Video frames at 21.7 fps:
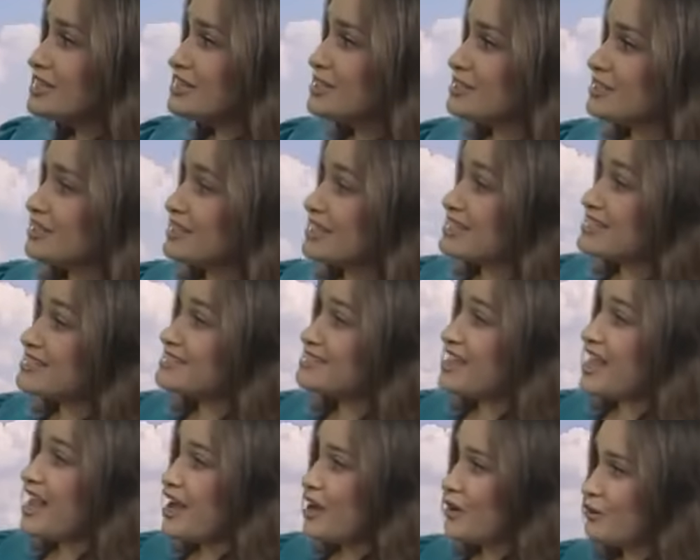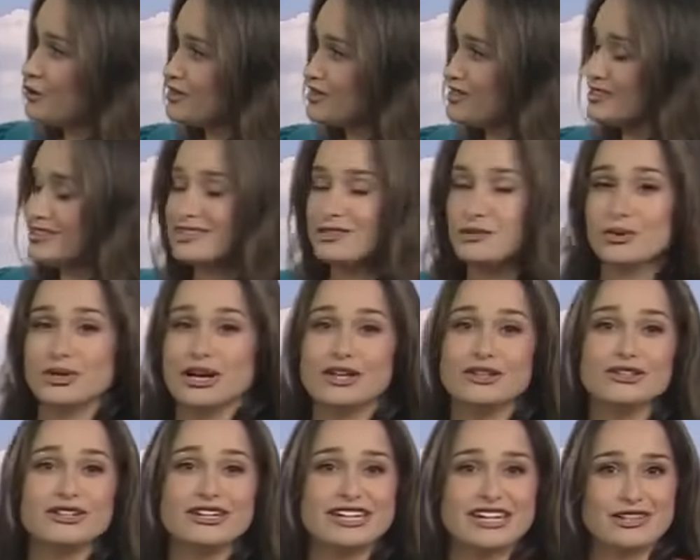to the south we're
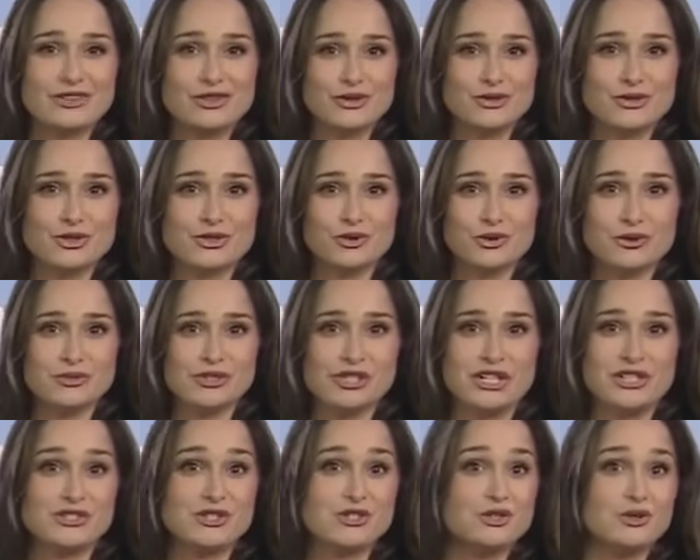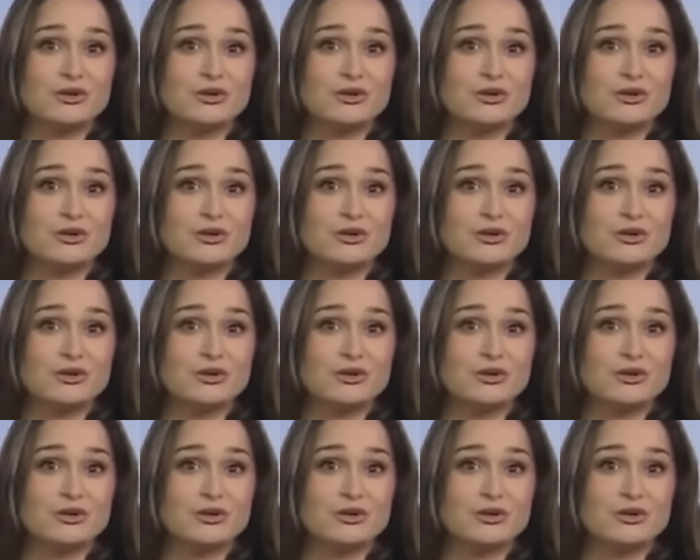not looking at those storm chances,